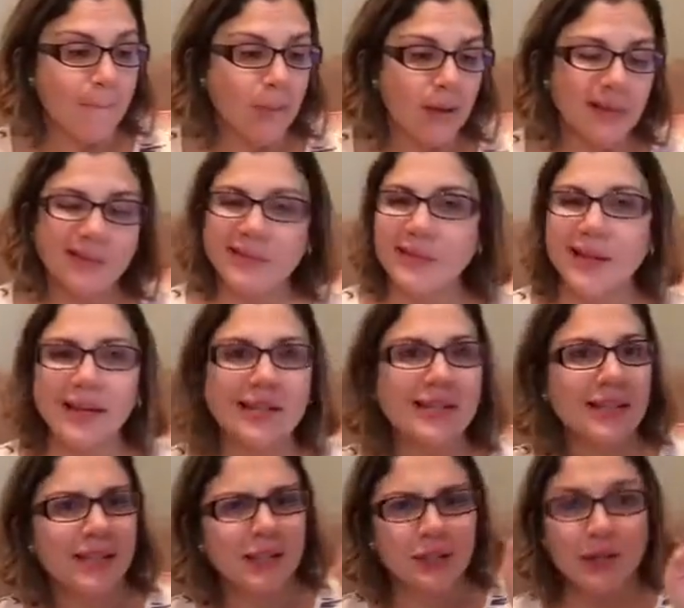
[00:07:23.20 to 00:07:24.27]
But like I
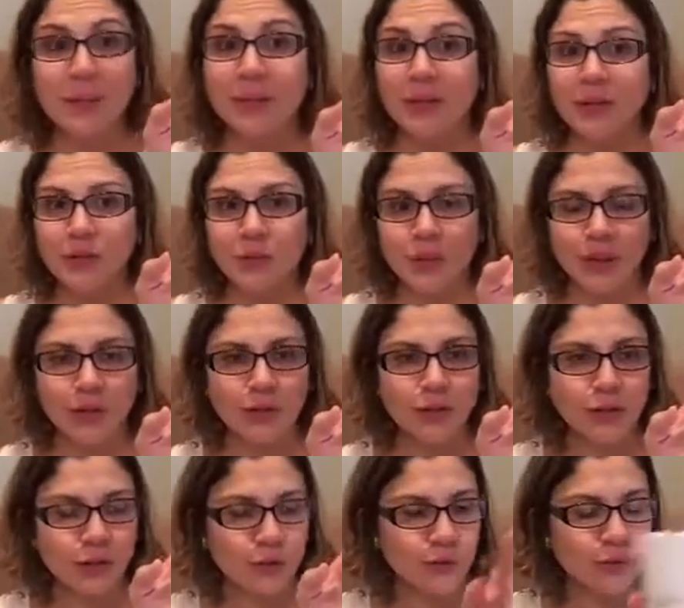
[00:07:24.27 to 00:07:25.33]
said, it's something you can
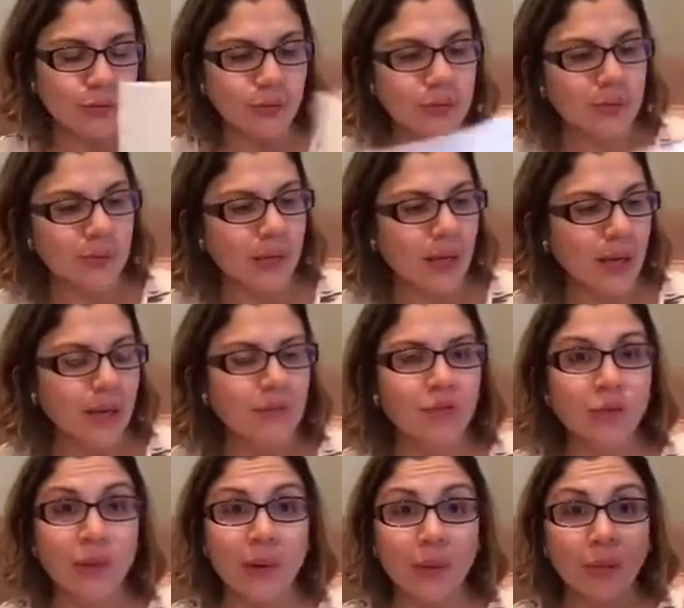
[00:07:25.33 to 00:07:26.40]
do, okay? If
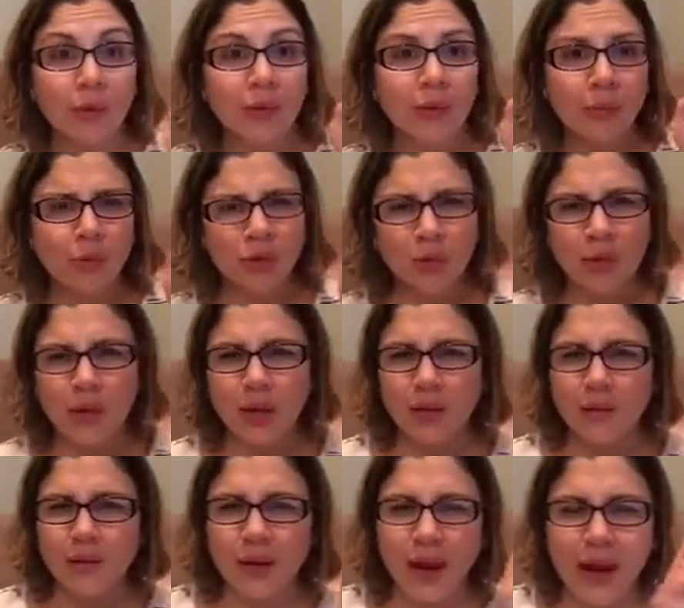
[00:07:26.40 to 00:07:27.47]
you are probably more
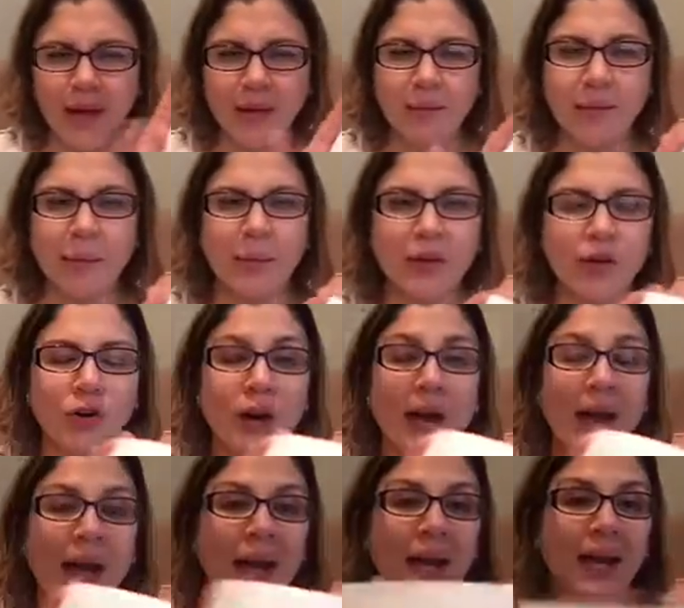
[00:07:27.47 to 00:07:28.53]
creative than I am and better
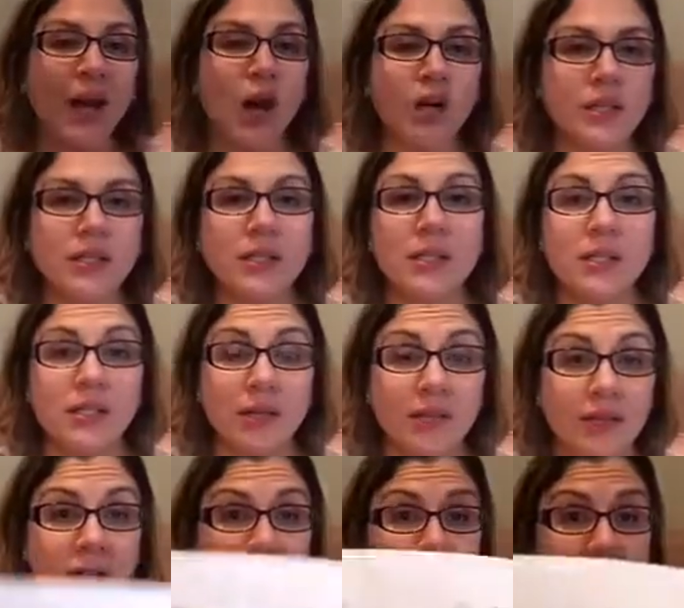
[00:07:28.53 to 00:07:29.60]
at artsy
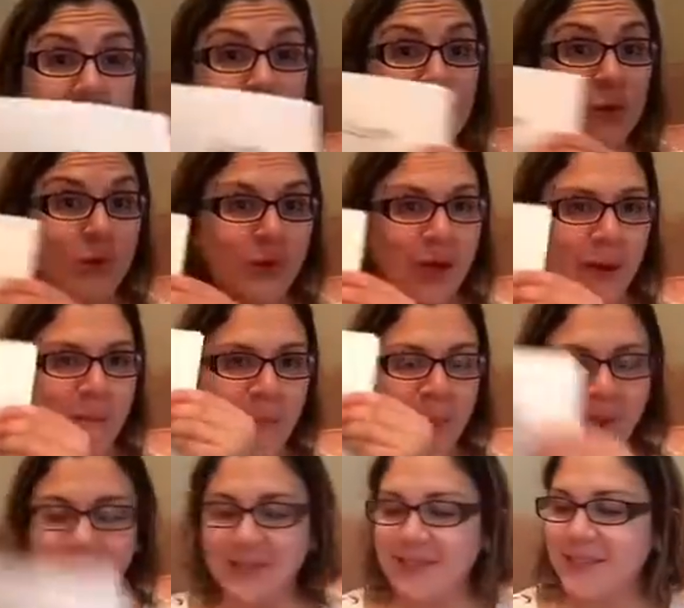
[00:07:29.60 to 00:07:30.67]
stuff than I am, so you can
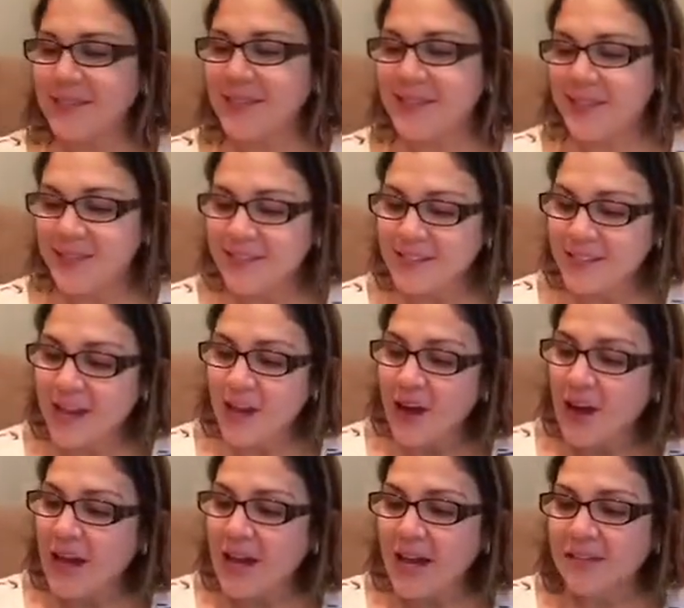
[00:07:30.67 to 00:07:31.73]
mix this
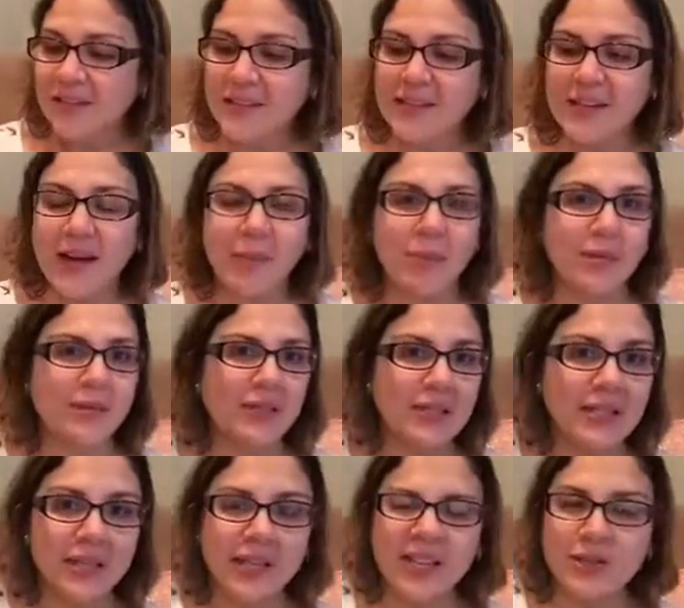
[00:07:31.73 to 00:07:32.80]
and this apple
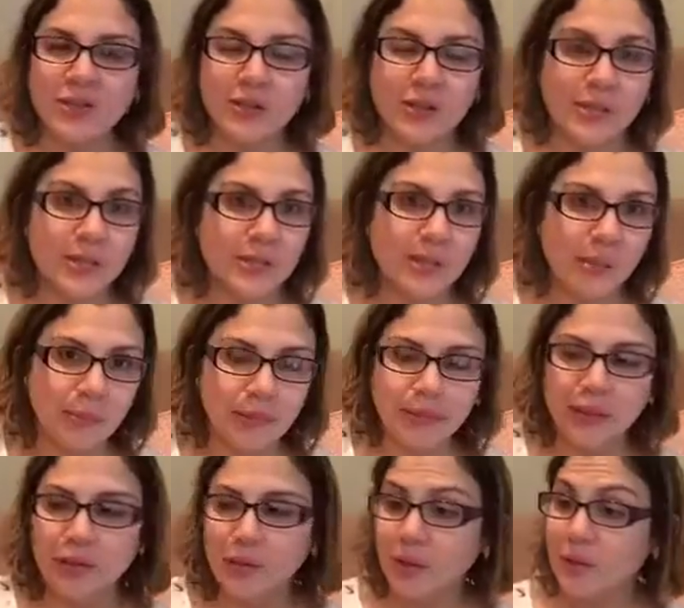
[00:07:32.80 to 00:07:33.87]
investigation. This is something
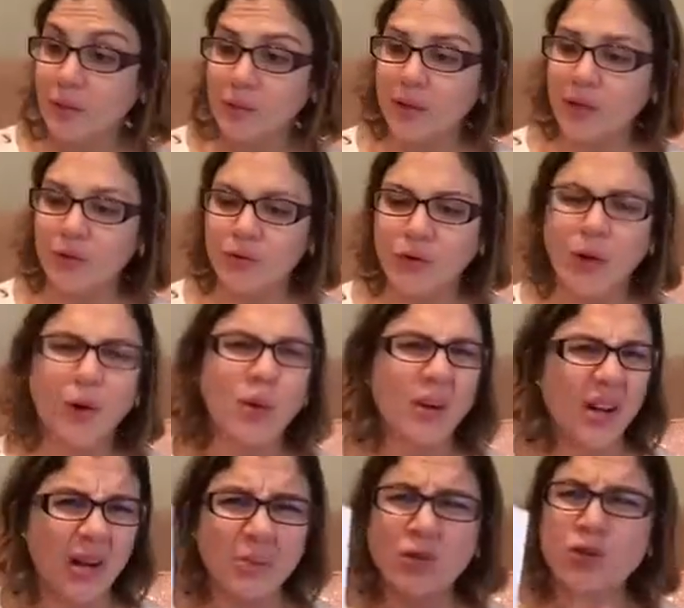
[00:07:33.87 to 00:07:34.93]
that you can create on your
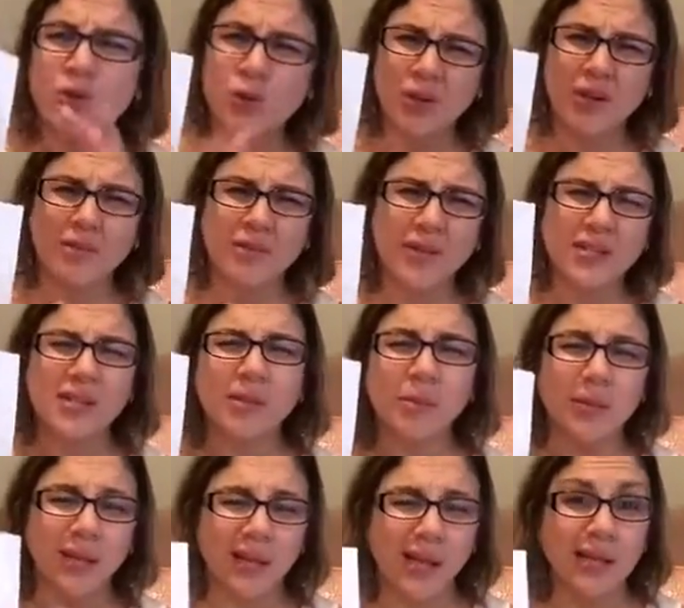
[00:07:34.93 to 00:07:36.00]
own, and I'm sure you can find
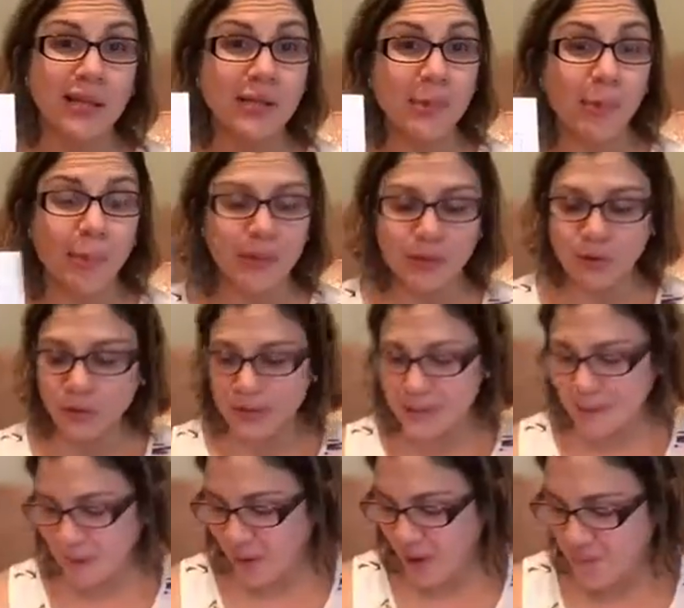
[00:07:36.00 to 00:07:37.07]
something like this on
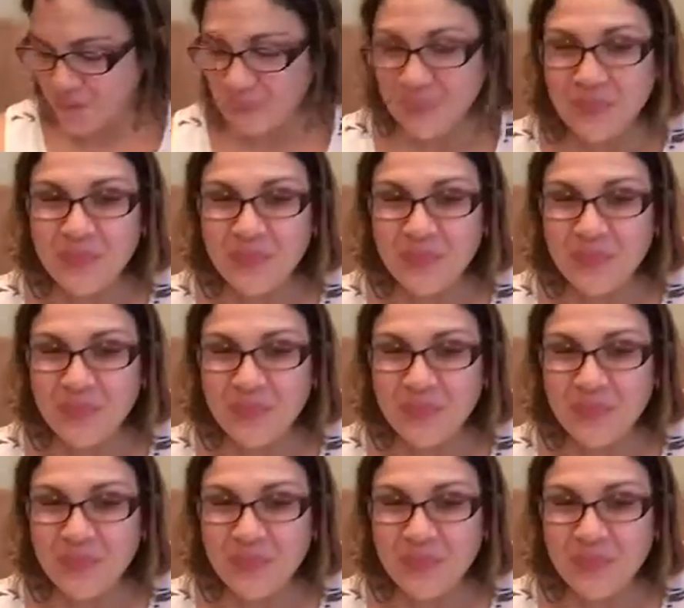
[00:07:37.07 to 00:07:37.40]
Pinterest, okay?